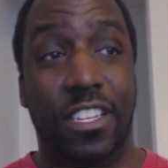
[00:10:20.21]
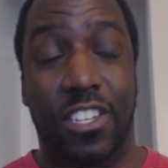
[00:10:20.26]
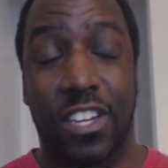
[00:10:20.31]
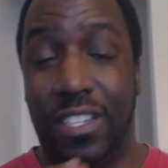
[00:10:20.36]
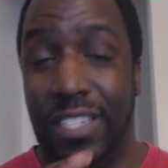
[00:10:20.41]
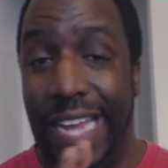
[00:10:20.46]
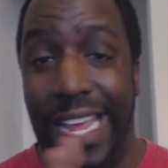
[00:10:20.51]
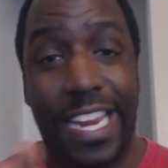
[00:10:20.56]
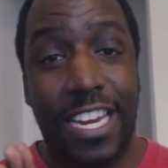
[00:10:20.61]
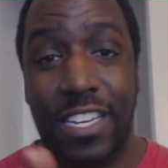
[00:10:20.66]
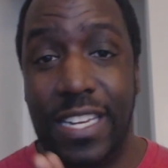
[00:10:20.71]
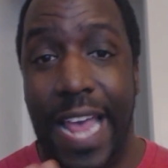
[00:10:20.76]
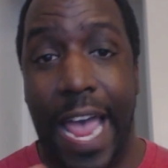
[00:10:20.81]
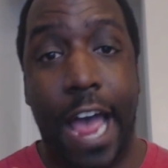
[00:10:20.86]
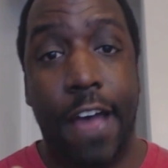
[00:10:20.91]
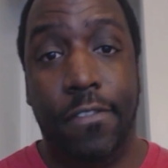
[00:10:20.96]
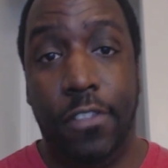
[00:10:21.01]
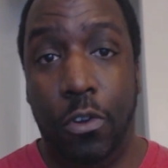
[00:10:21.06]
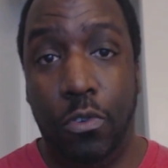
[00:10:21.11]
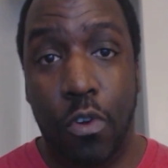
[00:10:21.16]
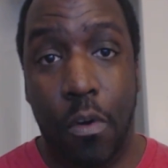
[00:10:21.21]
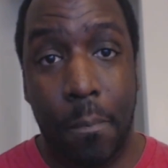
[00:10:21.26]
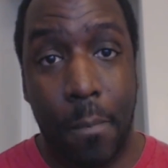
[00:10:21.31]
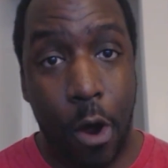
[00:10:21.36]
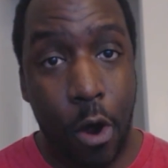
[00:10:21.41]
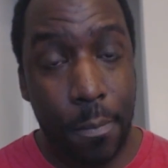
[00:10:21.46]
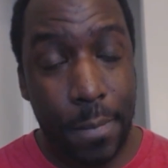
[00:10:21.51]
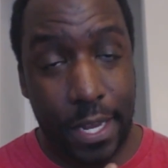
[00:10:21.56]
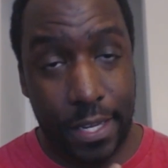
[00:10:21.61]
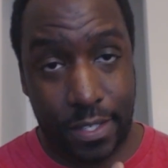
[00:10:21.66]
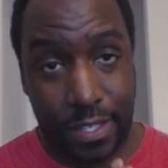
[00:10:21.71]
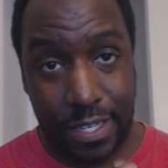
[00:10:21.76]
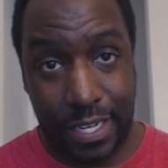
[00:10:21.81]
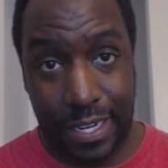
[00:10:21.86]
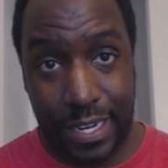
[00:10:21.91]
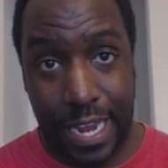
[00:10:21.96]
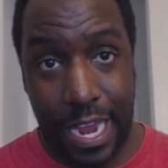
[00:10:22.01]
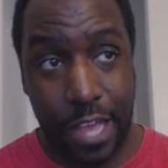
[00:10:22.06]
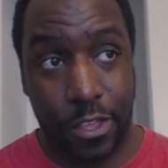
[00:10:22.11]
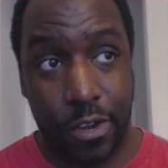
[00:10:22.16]
It's just they just have little moments
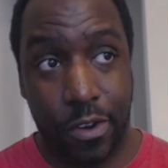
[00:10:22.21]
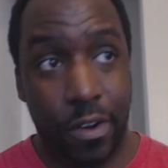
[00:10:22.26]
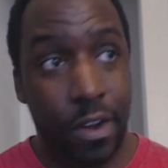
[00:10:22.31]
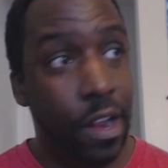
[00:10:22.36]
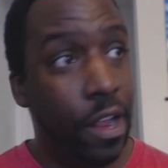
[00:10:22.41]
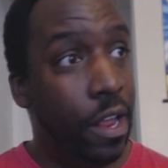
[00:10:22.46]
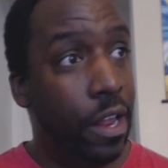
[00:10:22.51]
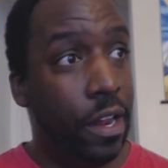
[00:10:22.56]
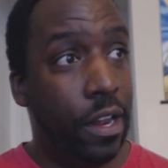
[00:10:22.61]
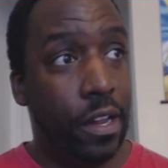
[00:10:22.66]
together